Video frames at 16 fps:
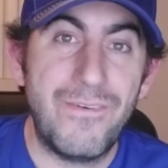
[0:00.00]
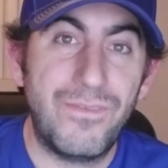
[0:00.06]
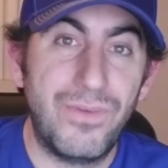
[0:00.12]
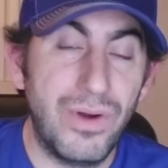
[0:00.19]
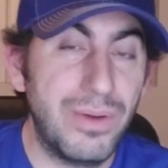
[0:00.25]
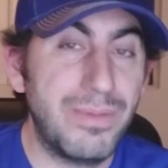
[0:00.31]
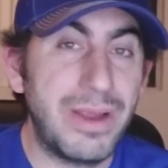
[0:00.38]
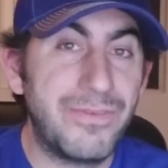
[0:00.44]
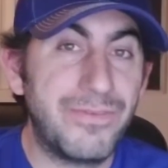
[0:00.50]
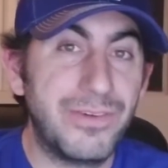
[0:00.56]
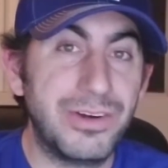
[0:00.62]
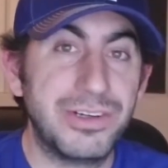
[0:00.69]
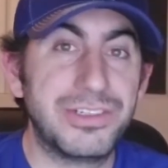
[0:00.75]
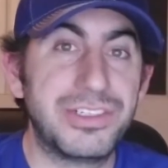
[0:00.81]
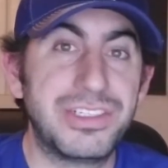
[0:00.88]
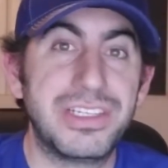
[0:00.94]
for my
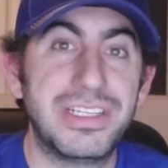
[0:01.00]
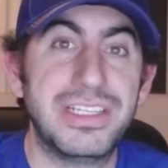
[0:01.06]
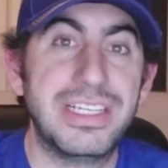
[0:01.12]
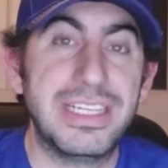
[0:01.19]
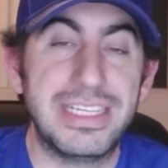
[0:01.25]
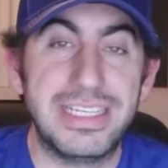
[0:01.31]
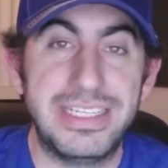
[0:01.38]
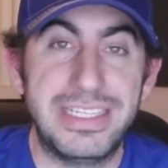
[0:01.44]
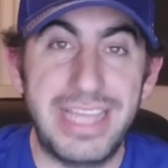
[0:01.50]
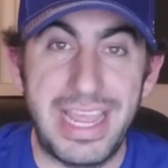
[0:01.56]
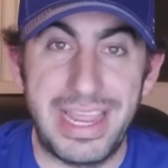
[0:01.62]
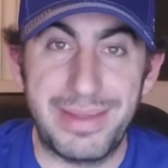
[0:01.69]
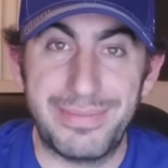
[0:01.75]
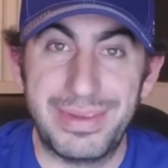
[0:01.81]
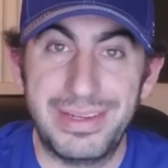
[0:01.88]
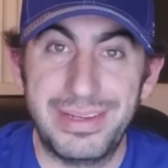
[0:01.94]
first game.